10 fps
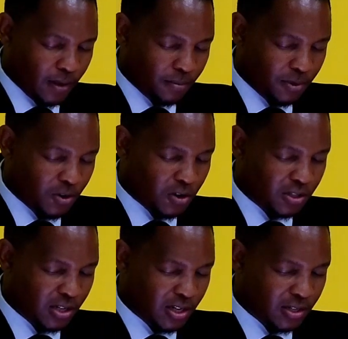Because
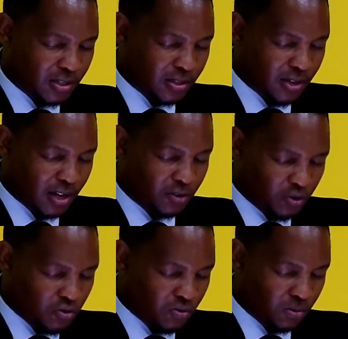it is
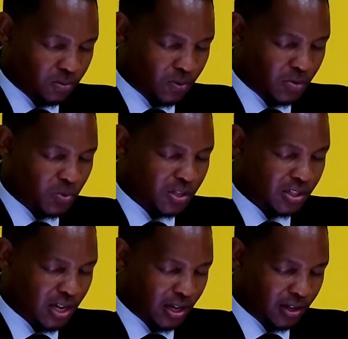true what we
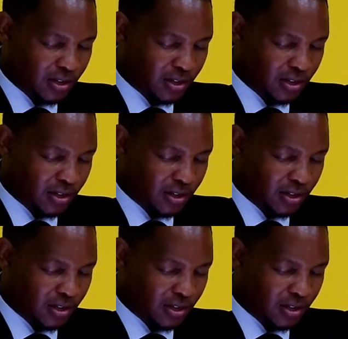say